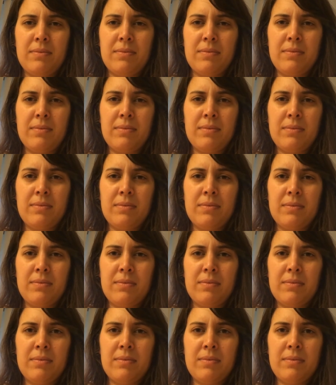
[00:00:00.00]

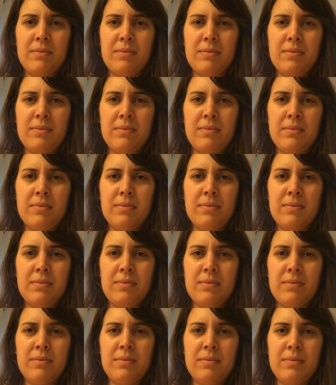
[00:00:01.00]

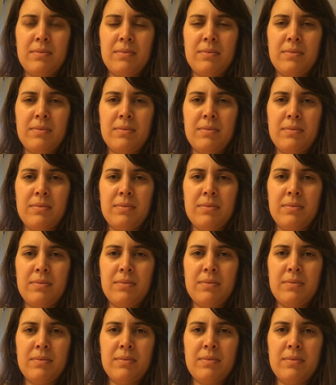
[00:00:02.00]

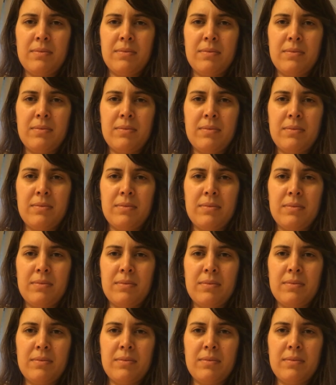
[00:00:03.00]

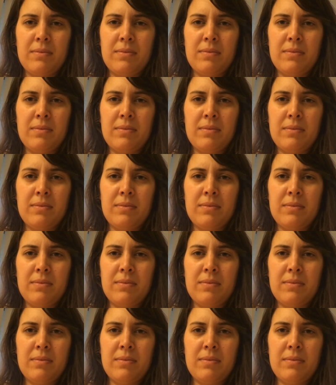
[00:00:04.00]
[no speech]